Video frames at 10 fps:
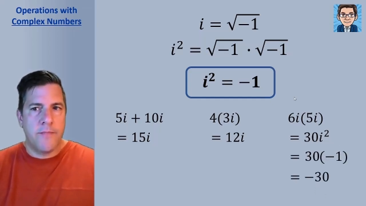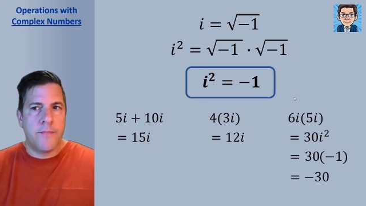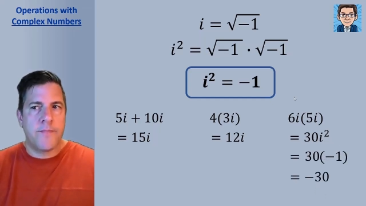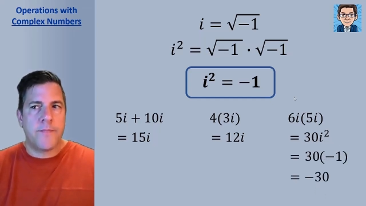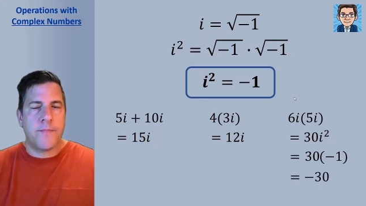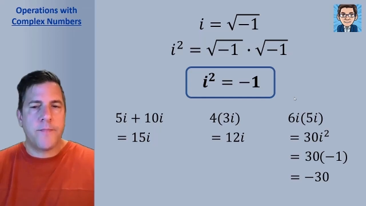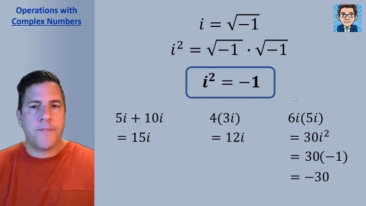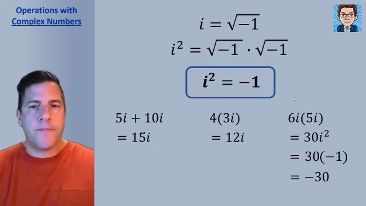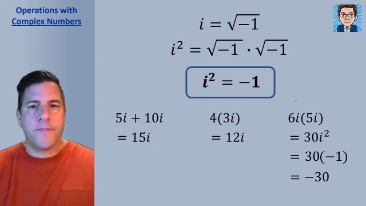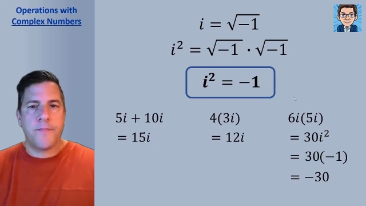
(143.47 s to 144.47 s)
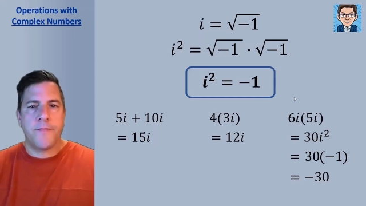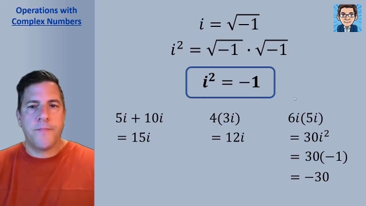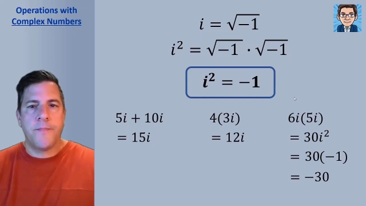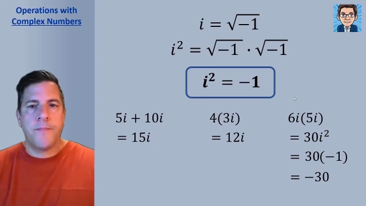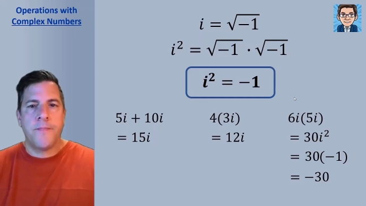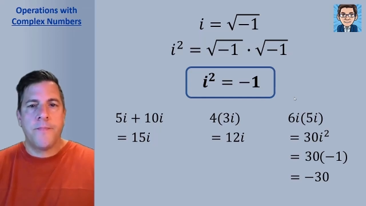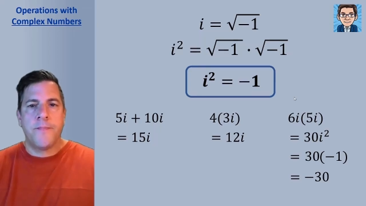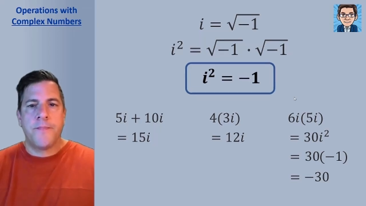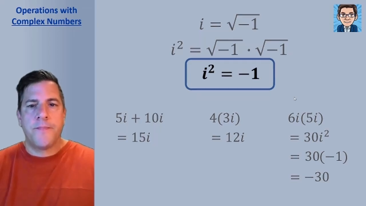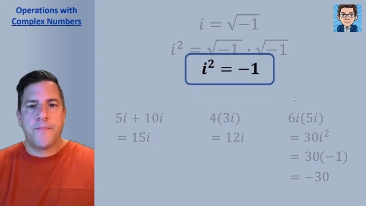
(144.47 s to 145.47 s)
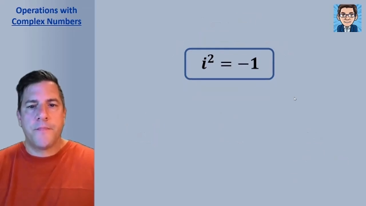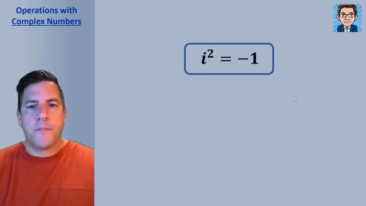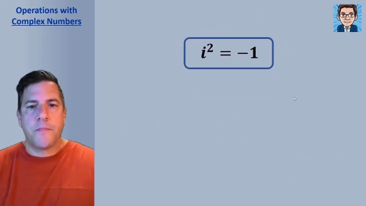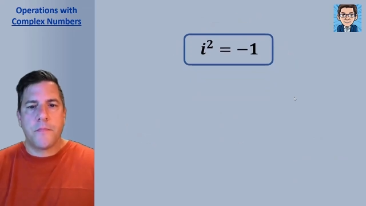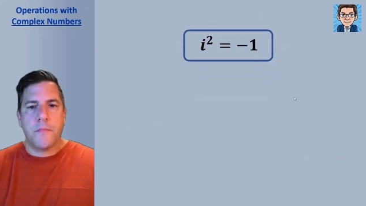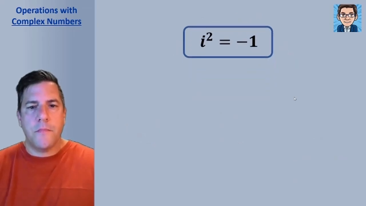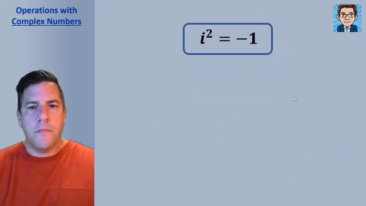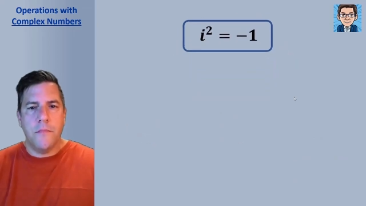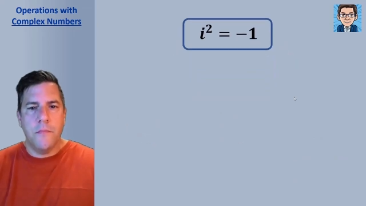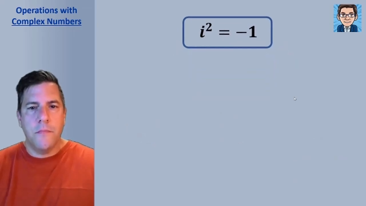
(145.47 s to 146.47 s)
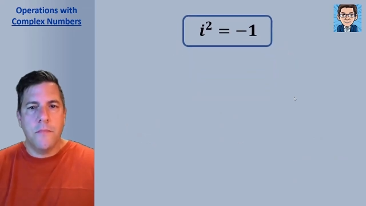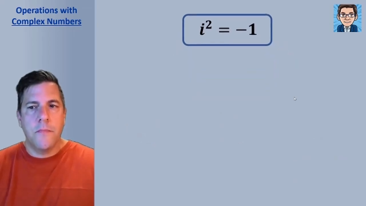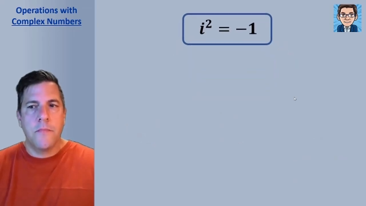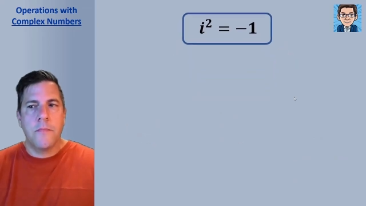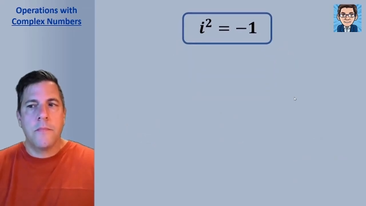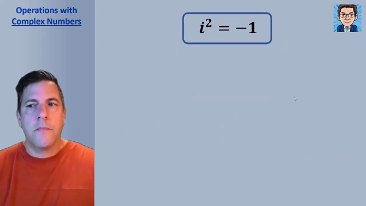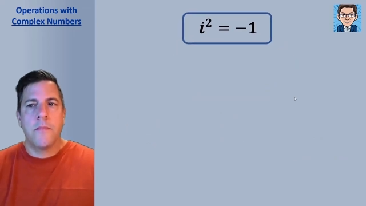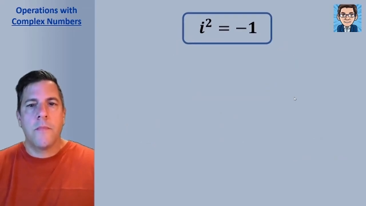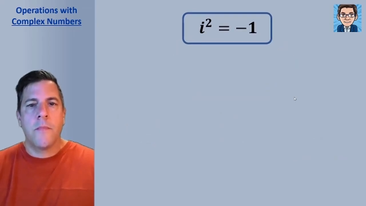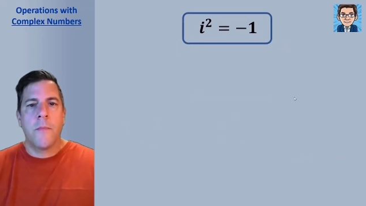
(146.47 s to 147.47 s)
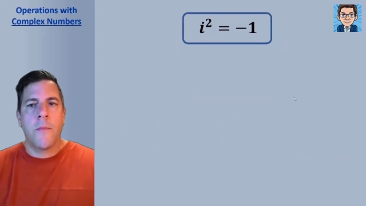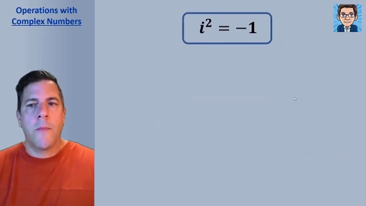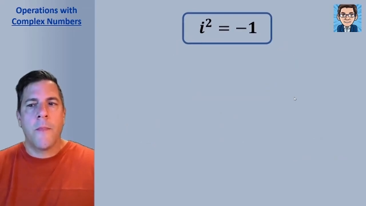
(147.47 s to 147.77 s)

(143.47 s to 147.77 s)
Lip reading: Nobody speaks.